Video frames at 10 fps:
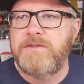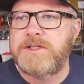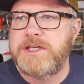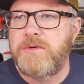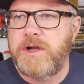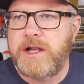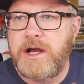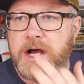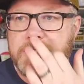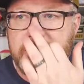and see what it
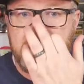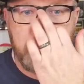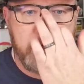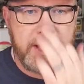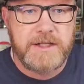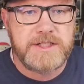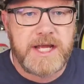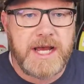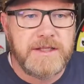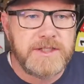costs real quick. I'll just
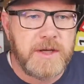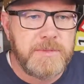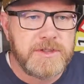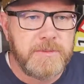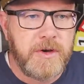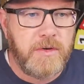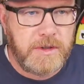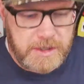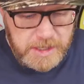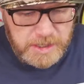add this up as I'm going
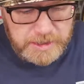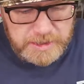along,